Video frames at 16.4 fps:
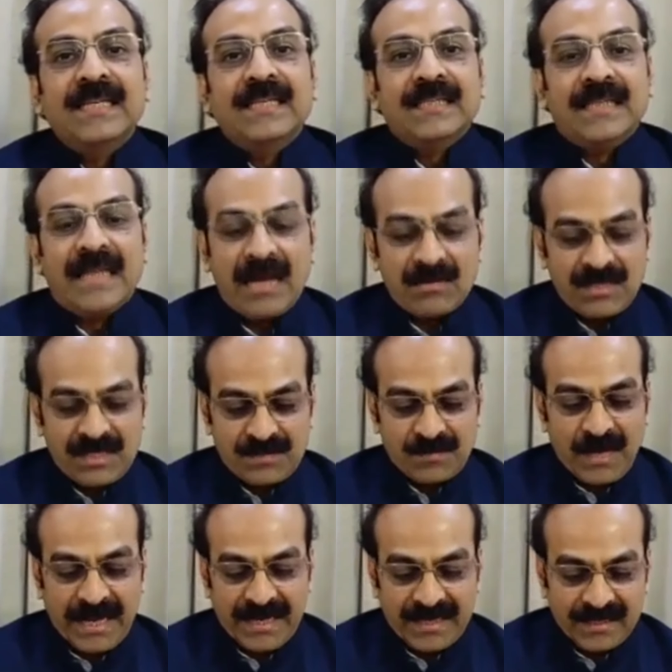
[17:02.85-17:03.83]
Now this
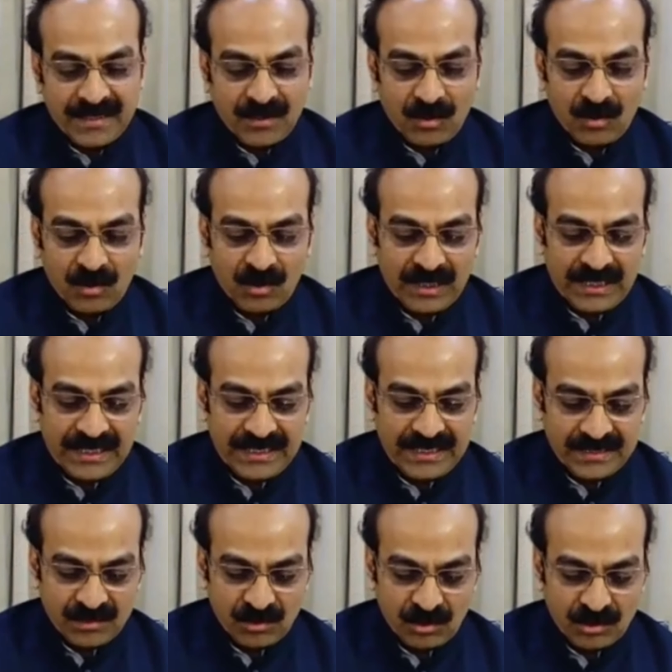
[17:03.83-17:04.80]
blackened oil is
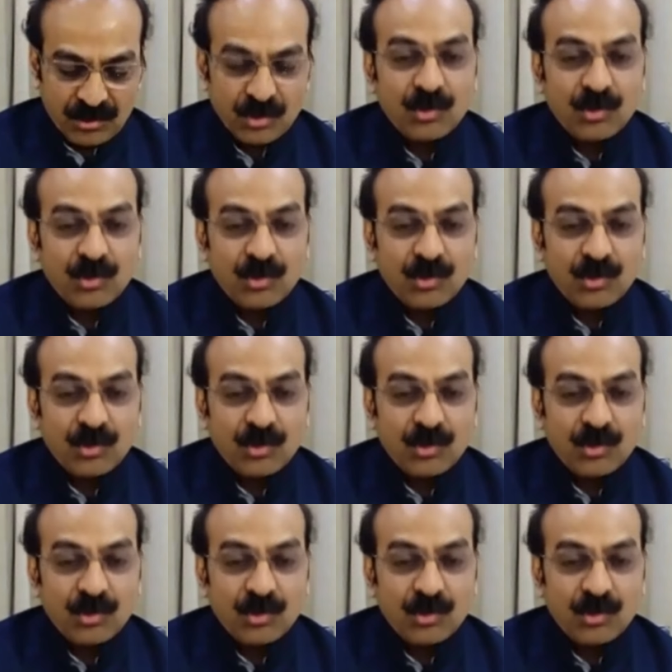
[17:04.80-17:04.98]
also called